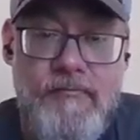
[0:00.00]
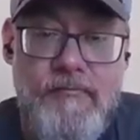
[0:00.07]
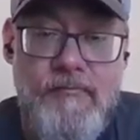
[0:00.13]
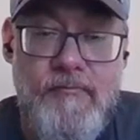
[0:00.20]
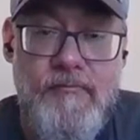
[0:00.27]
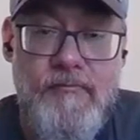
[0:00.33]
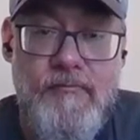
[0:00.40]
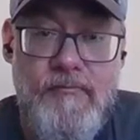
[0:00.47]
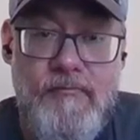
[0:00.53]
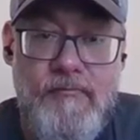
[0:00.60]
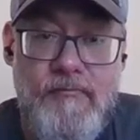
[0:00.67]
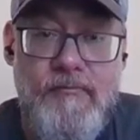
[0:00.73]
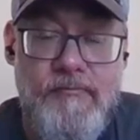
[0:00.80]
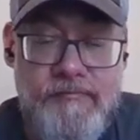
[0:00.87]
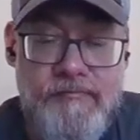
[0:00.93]

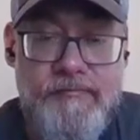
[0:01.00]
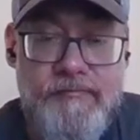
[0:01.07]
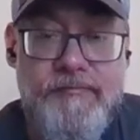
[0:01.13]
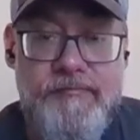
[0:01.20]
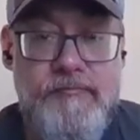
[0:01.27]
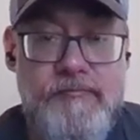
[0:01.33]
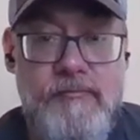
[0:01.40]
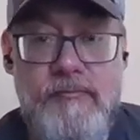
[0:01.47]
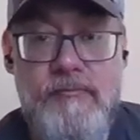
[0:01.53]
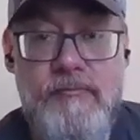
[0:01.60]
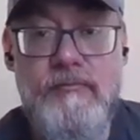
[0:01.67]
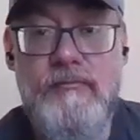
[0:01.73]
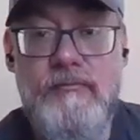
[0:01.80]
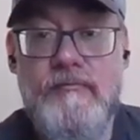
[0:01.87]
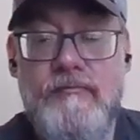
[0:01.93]

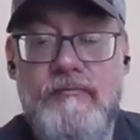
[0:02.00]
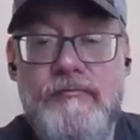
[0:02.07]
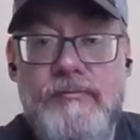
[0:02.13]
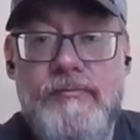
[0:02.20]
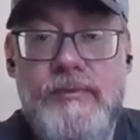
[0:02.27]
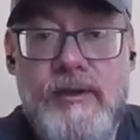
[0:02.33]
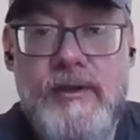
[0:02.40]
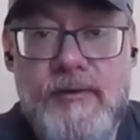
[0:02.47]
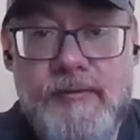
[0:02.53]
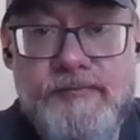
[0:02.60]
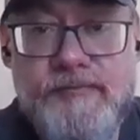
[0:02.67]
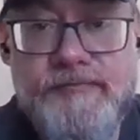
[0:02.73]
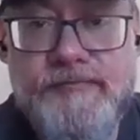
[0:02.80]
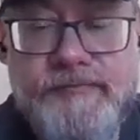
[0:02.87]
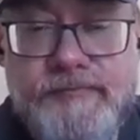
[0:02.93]

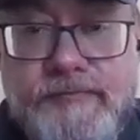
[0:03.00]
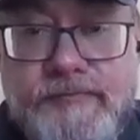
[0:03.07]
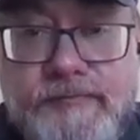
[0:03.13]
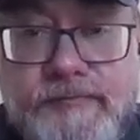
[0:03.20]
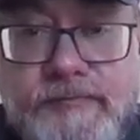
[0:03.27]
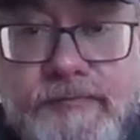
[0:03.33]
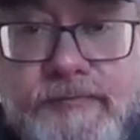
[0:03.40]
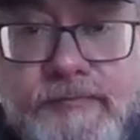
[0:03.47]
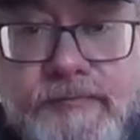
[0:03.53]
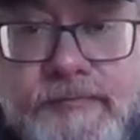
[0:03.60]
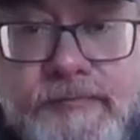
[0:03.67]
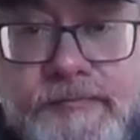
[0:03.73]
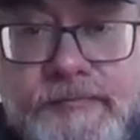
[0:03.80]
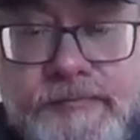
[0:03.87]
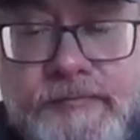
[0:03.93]

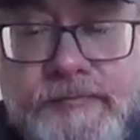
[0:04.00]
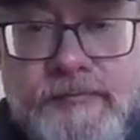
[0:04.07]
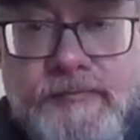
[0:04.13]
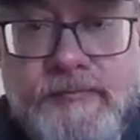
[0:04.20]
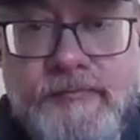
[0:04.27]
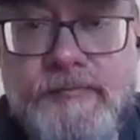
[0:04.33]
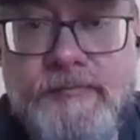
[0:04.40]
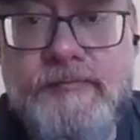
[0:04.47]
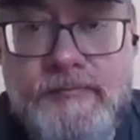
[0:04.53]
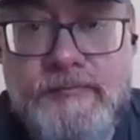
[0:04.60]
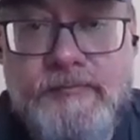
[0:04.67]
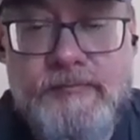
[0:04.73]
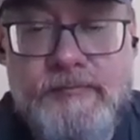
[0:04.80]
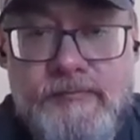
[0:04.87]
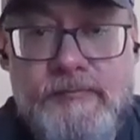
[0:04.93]

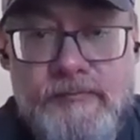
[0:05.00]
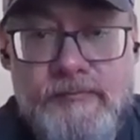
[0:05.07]
No words are spoken by the person on screen.